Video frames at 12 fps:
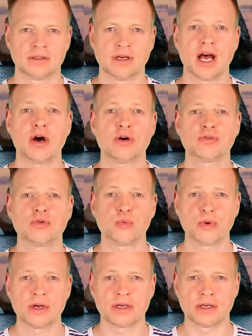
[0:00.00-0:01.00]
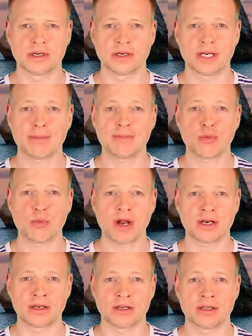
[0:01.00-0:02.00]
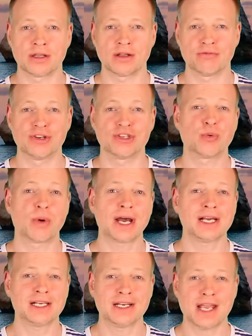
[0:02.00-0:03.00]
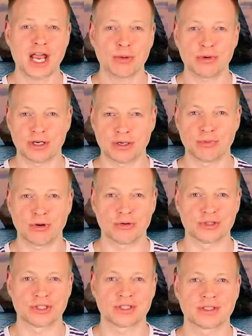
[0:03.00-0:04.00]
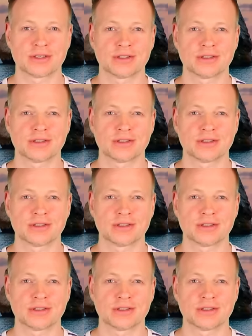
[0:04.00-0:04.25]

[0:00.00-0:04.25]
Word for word: How to win, number one. The trial and error approach.